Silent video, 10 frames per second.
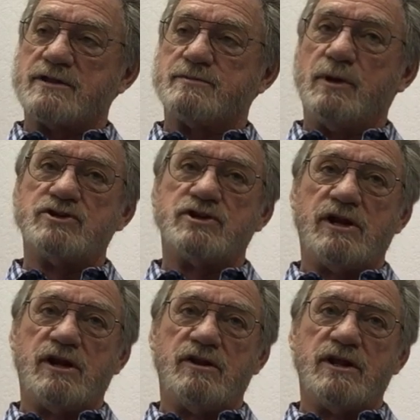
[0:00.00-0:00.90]
is
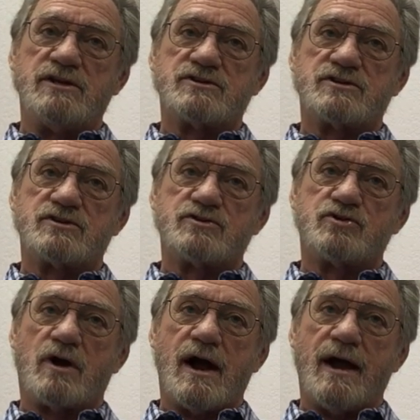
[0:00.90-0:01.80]
mentioning these
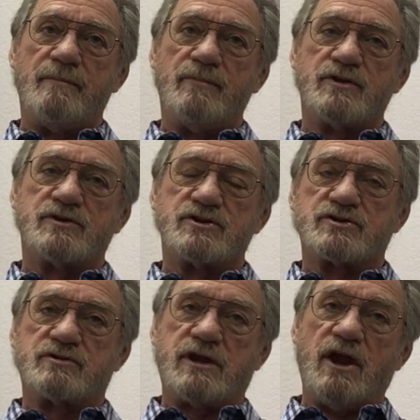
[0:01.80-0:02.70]
tribes, this,
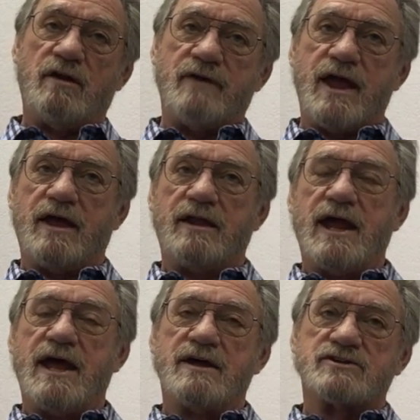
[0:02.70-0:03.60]
this caravan,
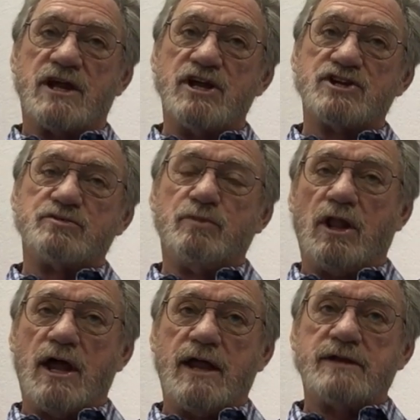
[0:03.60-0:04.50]
as
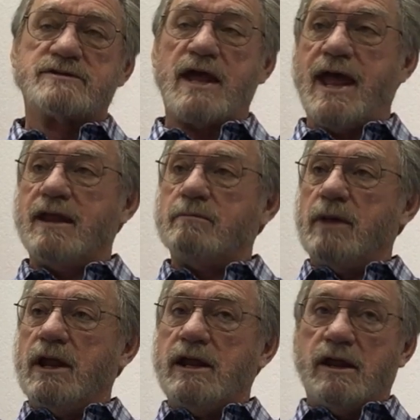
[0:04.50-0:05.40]
Ishmaelites and
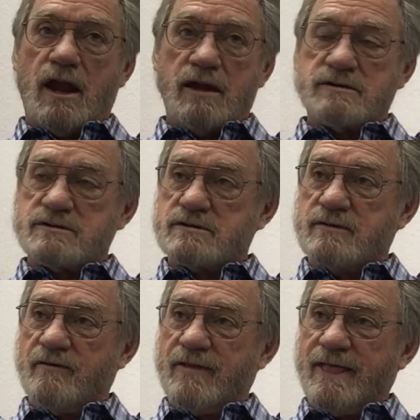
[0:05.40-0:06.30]
Midianites?
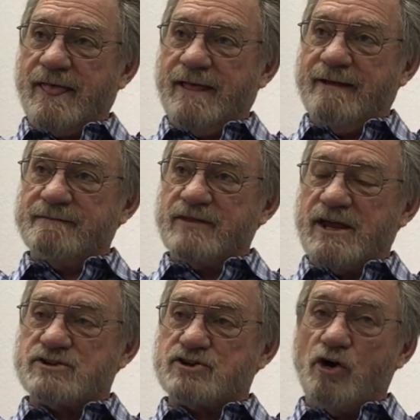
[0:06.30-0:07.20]

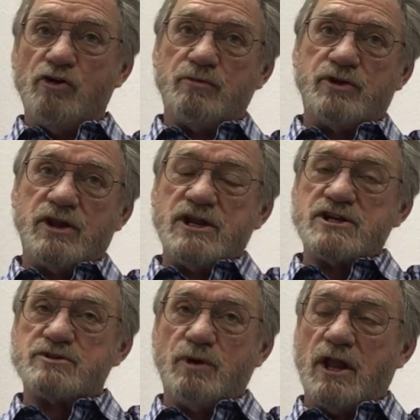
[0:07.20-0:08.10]
He sold them to the
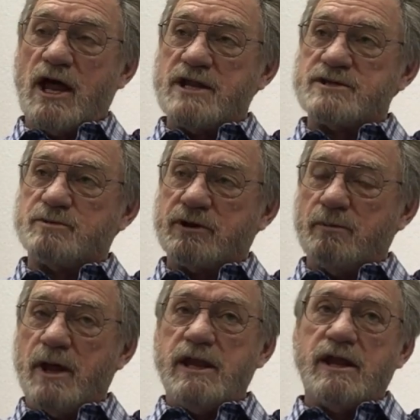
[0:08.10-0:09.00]
Ishmaelites, but the
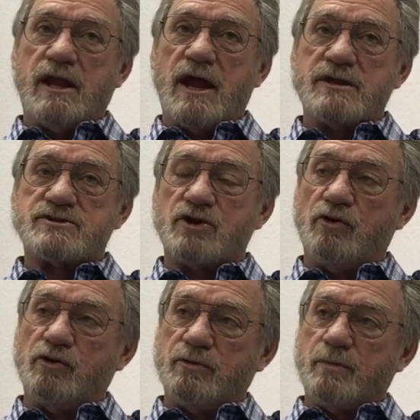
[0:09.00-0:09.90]
Midianites
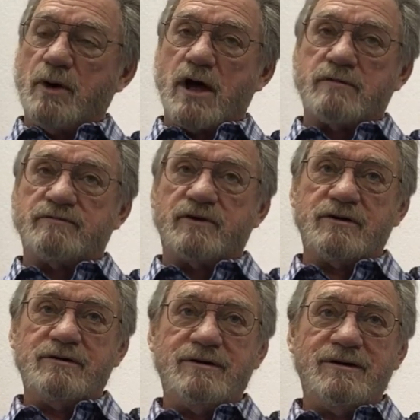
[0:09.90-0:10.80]
sold them to Potiphar.